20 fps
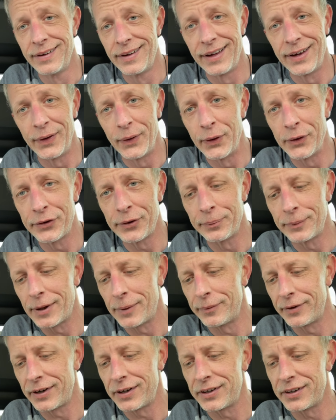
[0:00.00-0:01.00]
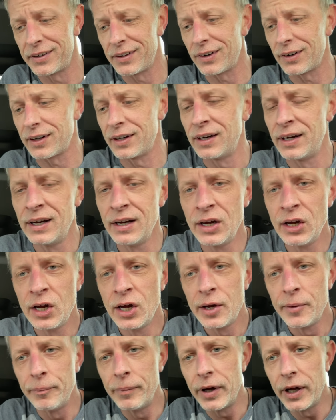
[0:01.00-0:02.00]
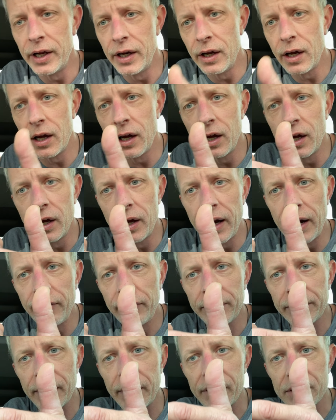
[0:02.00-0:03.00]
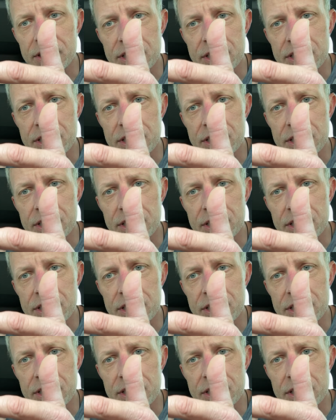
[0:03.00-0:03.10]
I don't know, sometimes I get to talking. But uh, everything's